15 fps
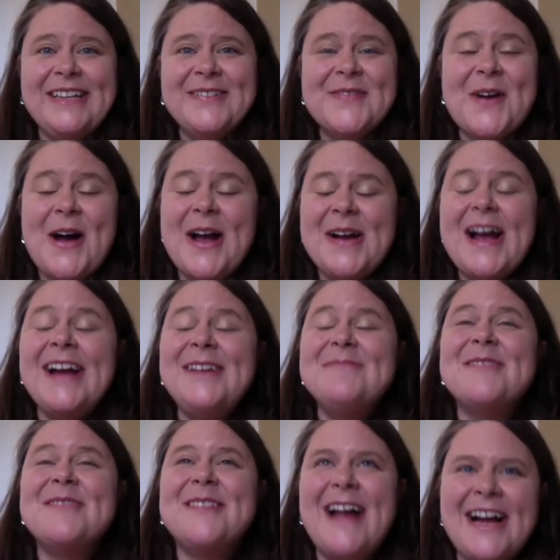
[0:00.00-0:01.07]
well, I
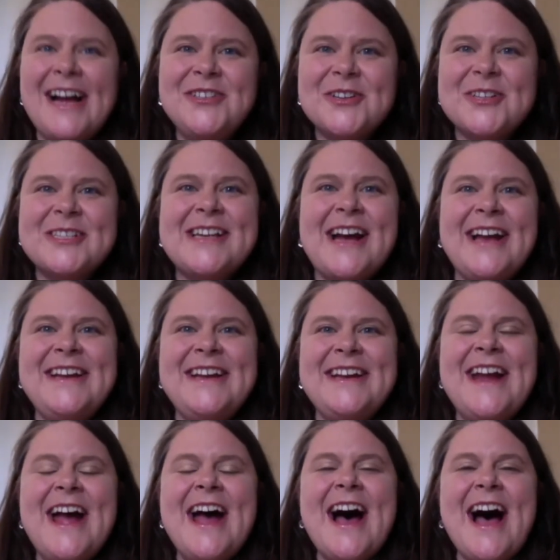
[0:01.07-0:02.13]
am glad you're
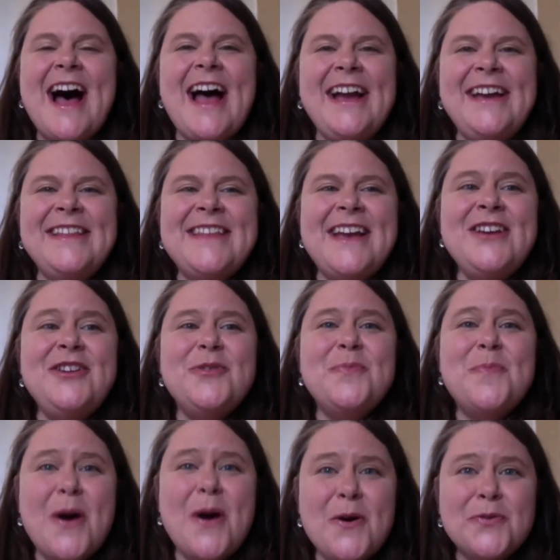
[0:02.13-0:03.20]
excited. I thank you
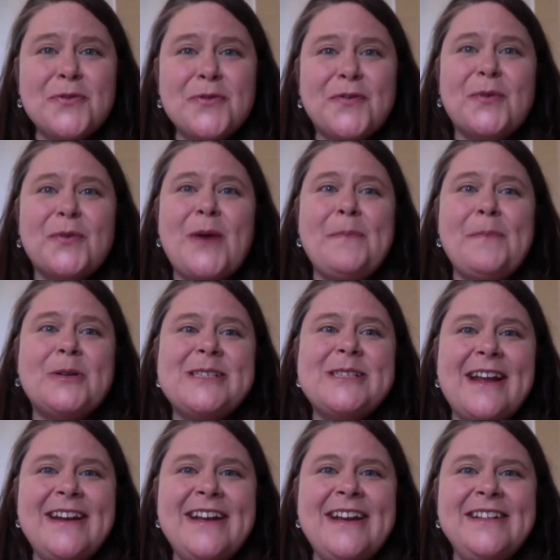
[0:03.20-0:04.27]
both for
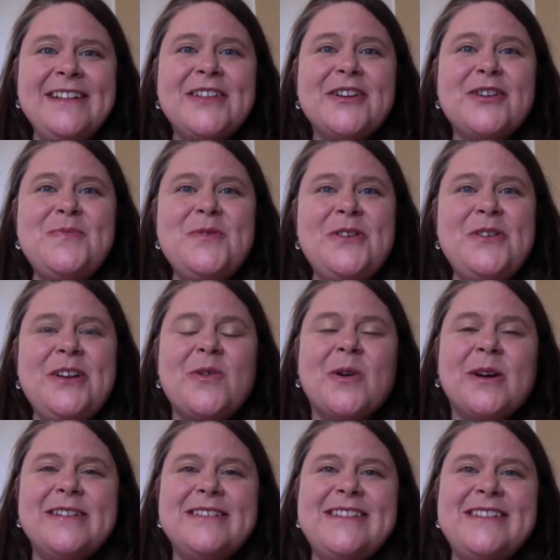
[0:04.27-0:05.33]
representing the community
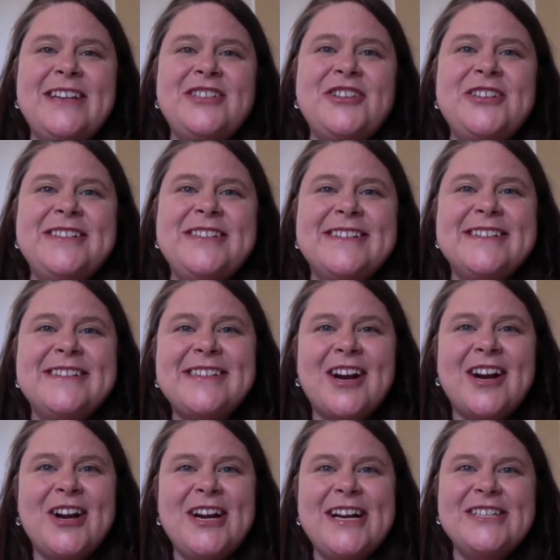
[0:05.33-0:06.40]
organizations in
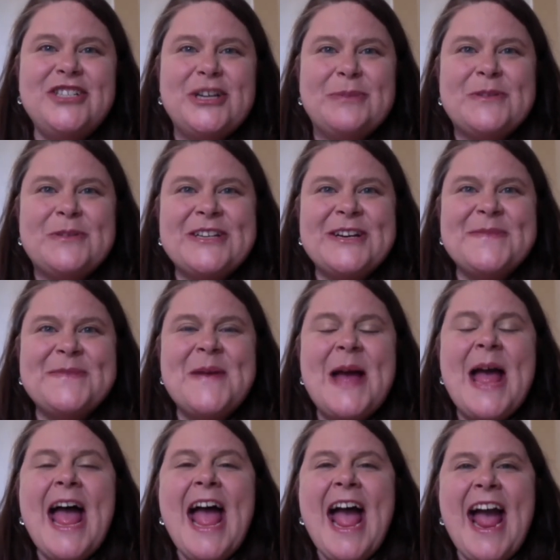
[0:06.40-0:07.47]
Assyria and Gypsum
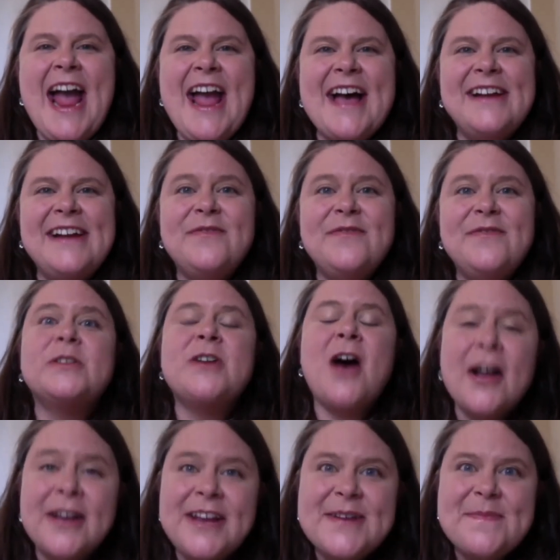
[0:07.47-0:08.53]
and for
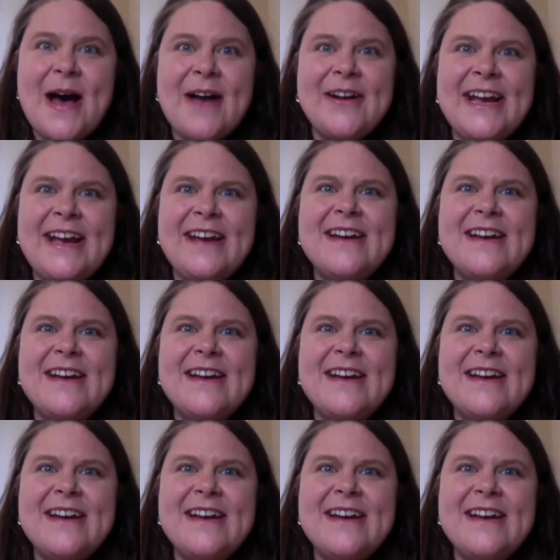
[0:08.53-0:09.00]
talking about it